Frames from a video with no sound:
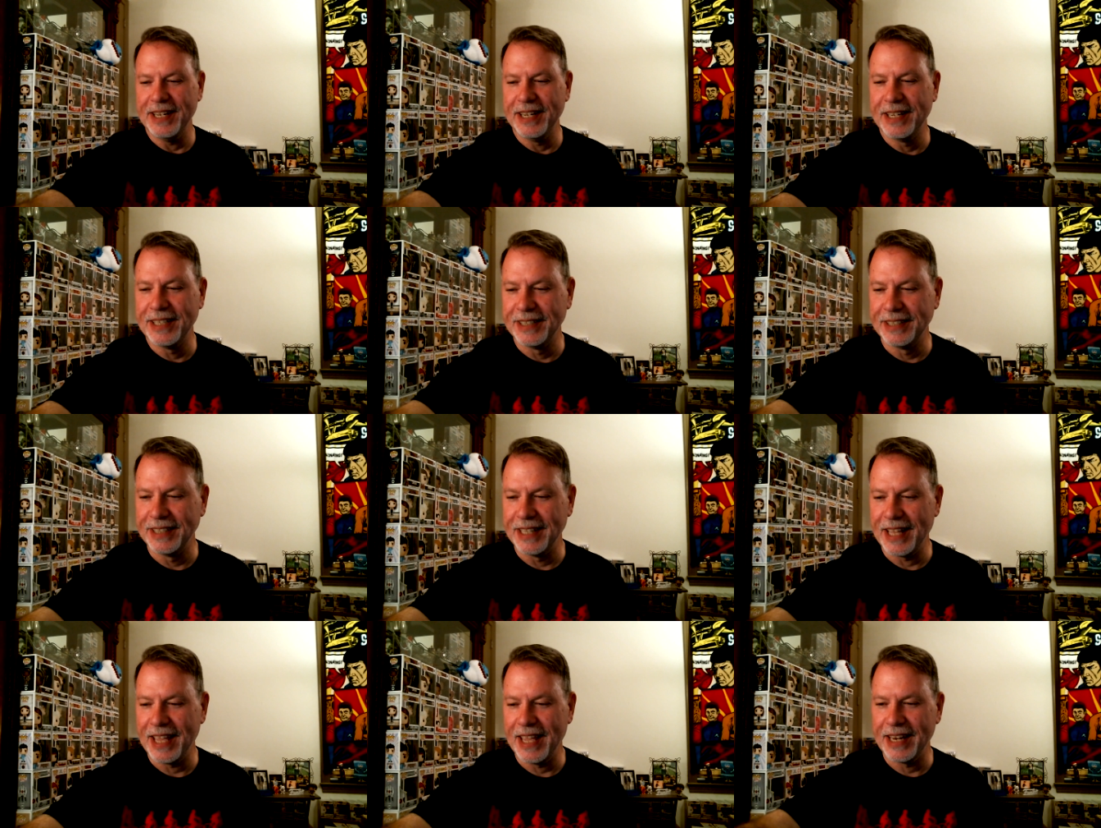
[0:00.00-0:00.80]

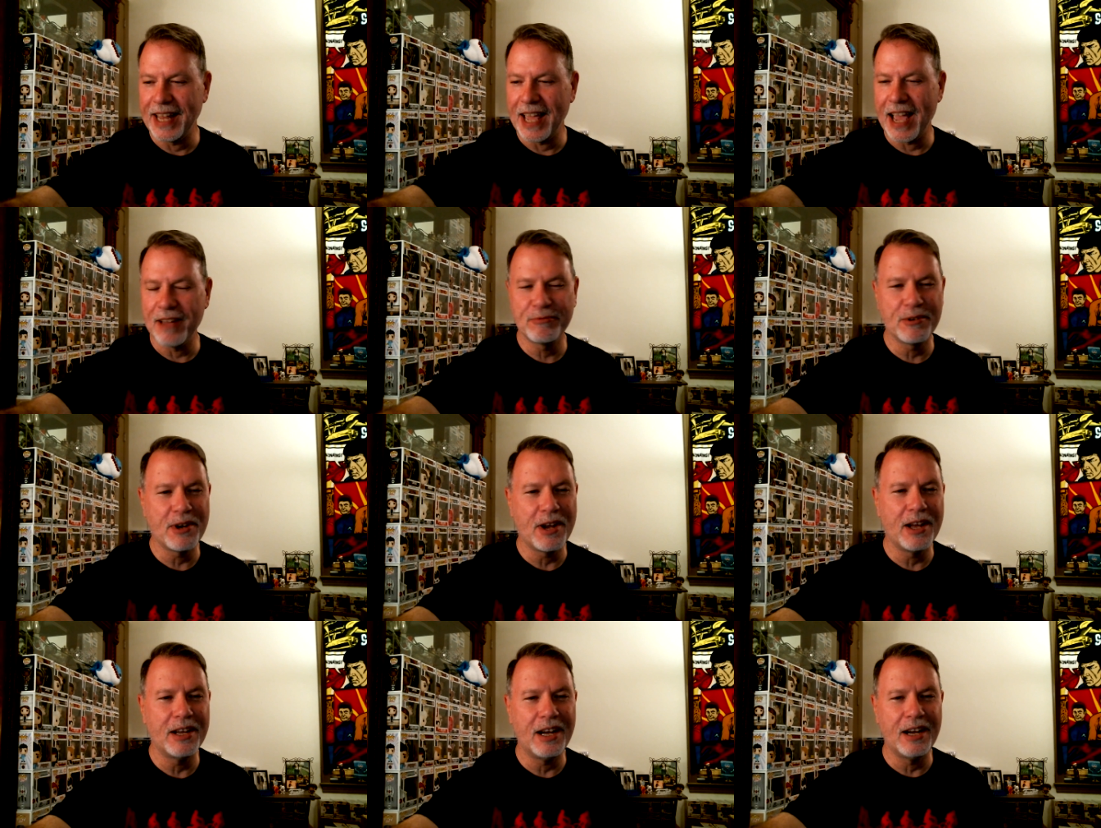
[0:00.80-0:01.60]
Uh, and
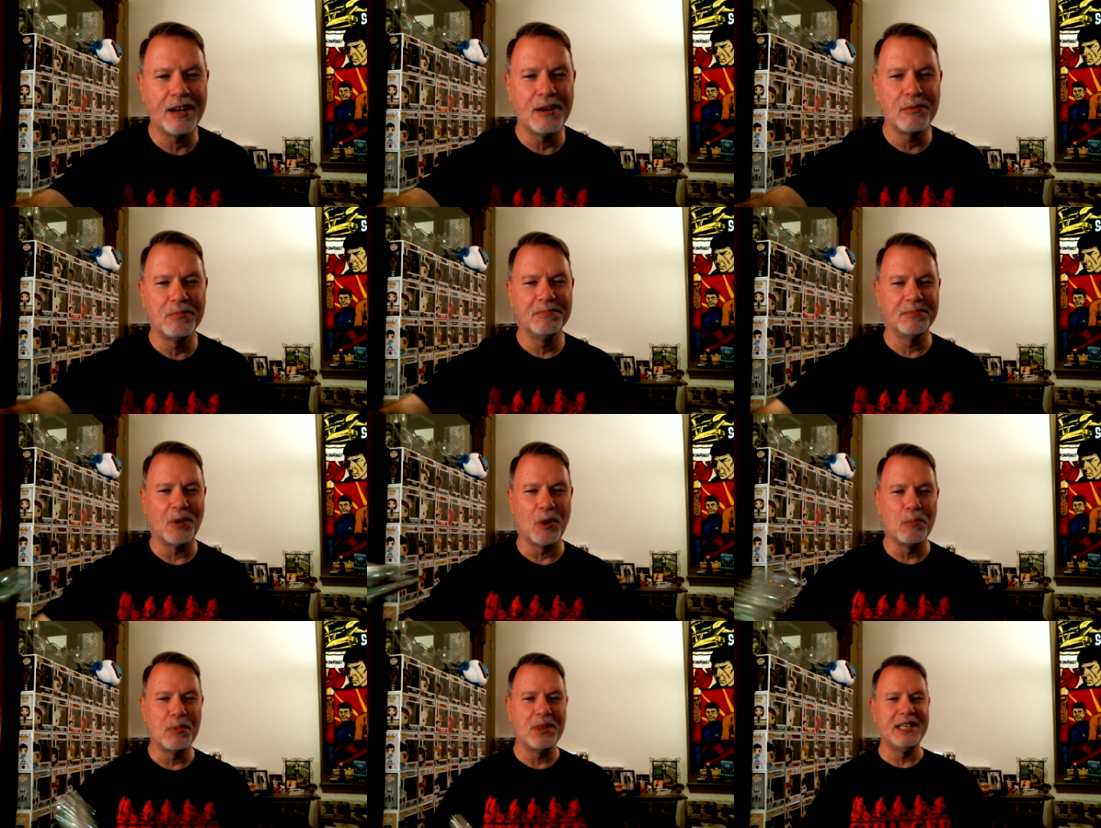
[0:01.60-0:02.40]
after I um,
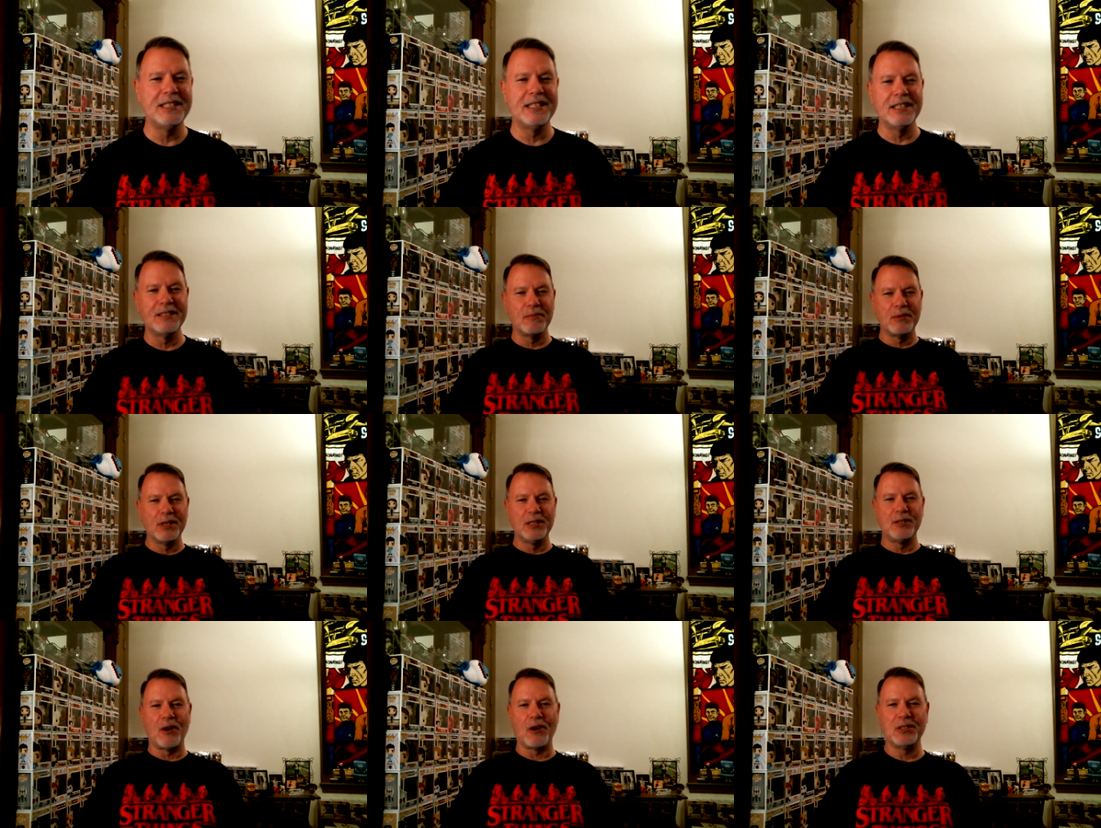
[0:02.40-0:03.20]
open these things, I'm
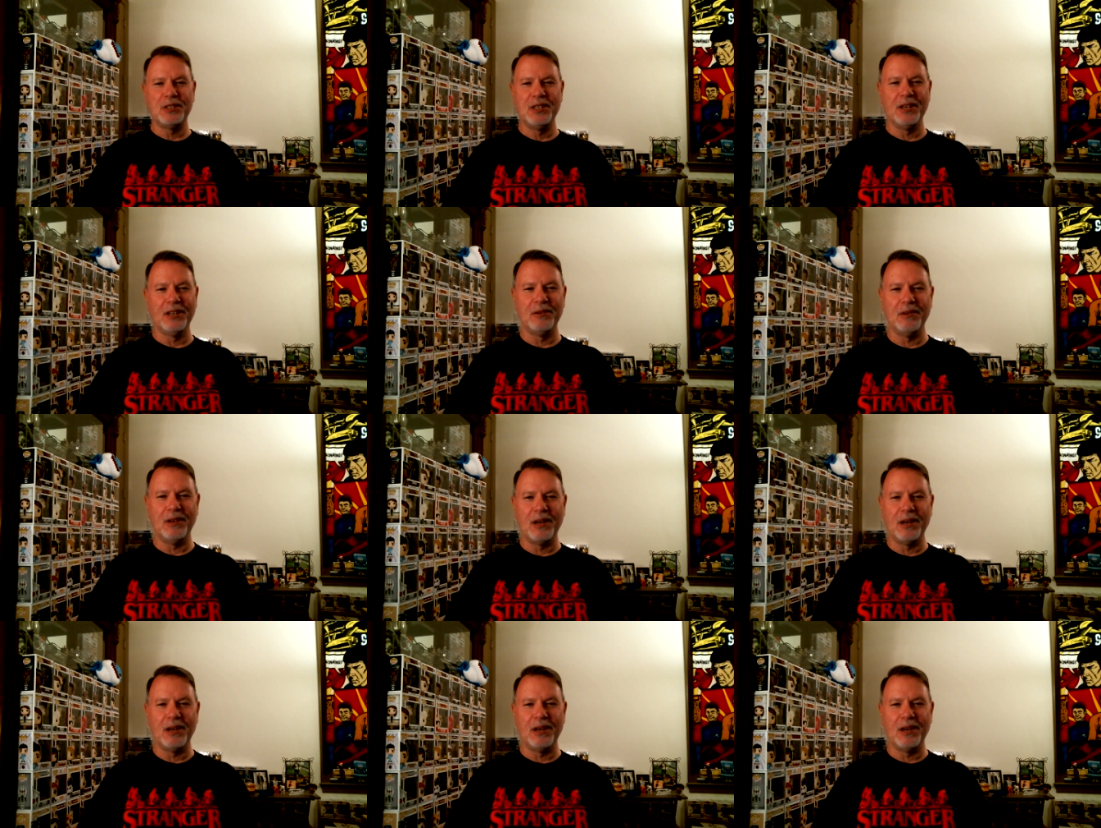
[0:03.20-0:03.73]
going to talk to y'all.